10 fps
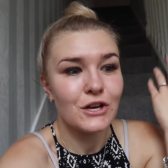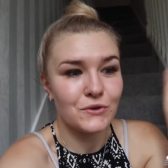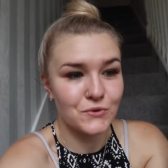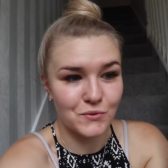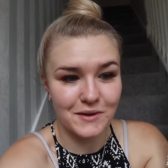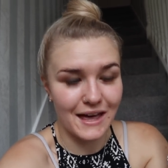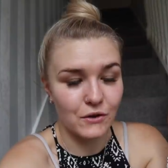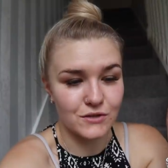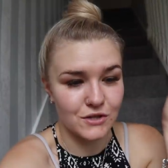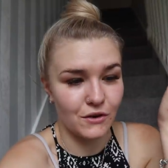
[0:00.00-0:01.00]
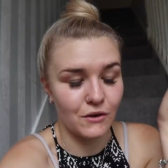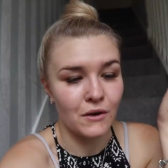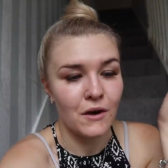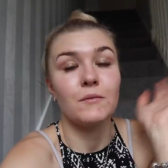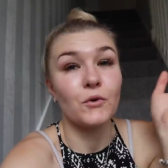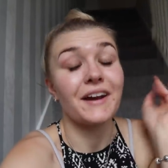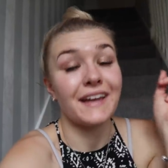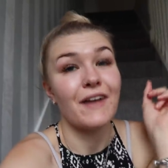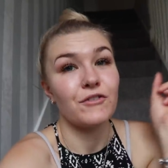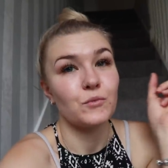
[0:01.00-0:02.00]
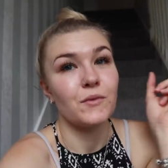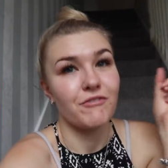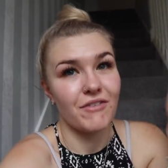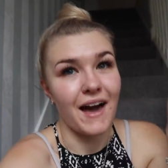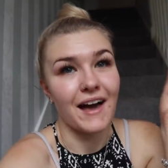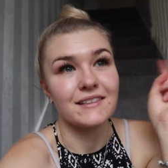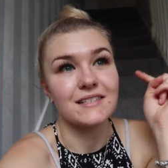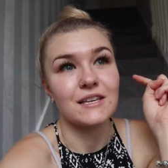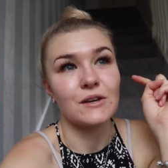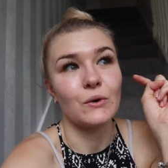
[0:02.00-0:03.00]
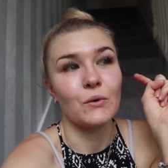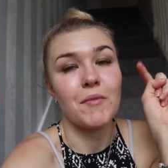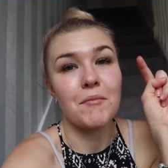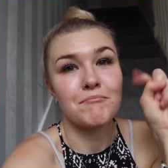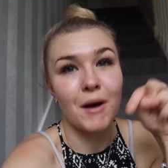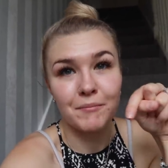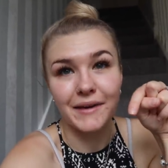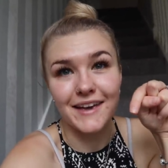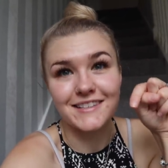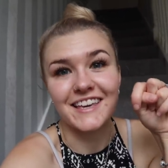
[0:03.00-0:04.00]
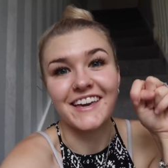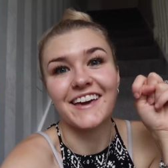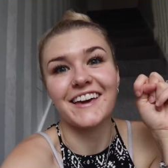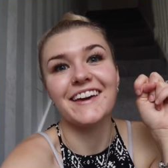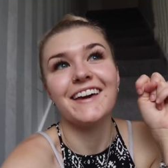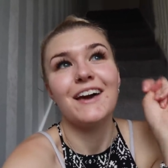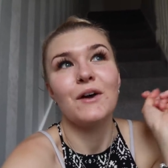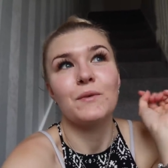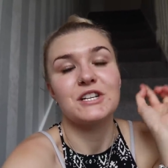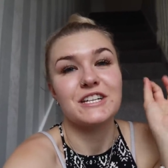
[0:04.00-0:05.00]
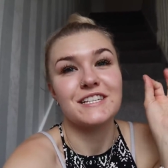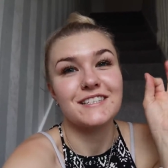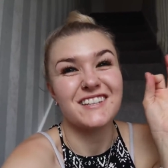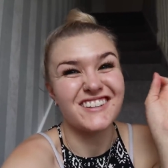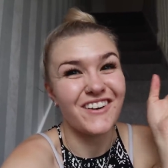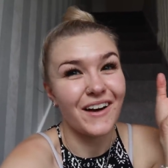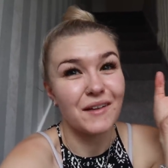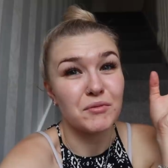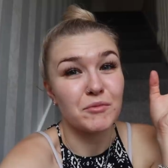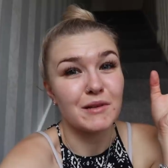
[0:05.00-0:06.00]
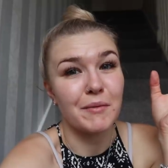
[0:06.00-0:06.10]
you saw where that got to I'm not going to carry on with that until my mum gets here which is tonight probably